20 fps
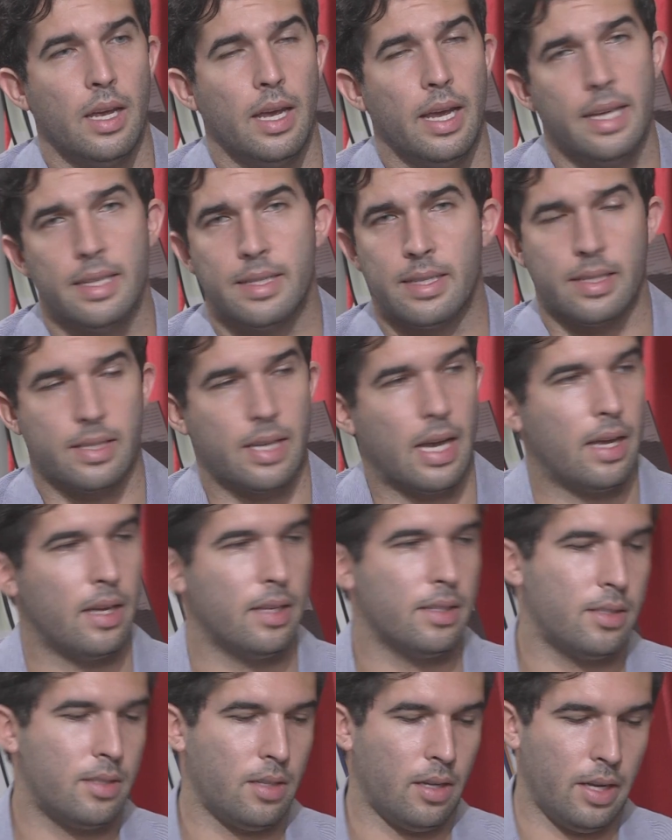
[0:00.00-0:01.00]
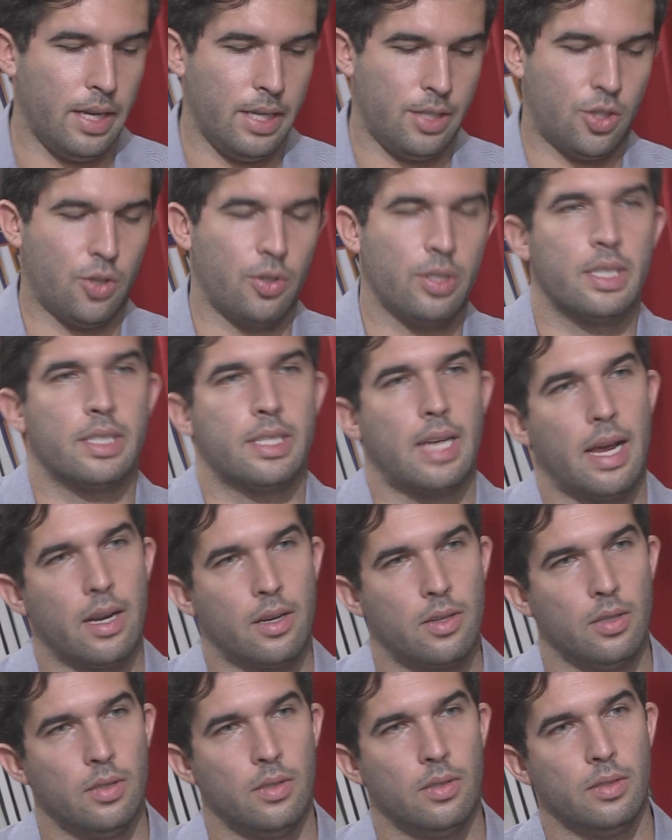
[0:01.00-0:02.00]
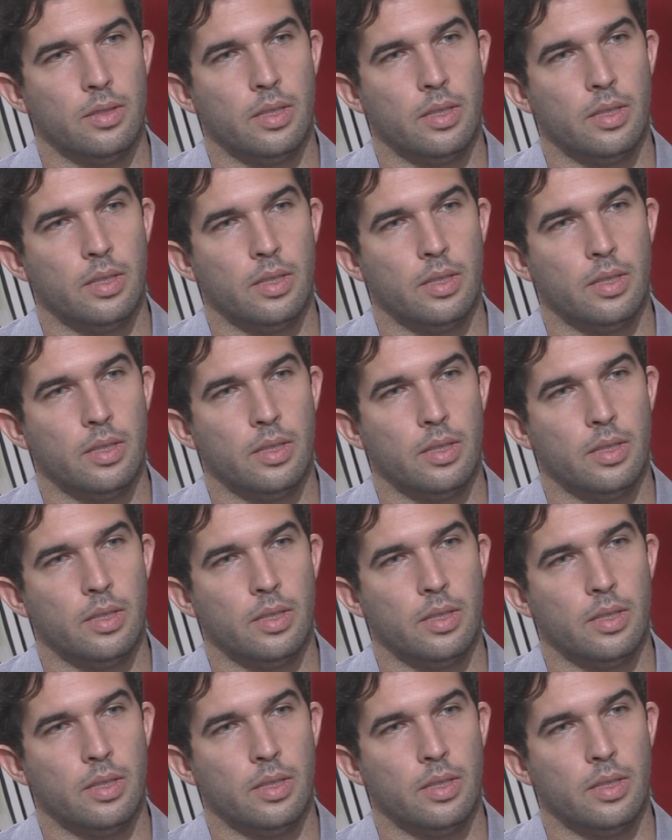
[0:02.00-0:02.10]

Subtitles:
History is a cycle.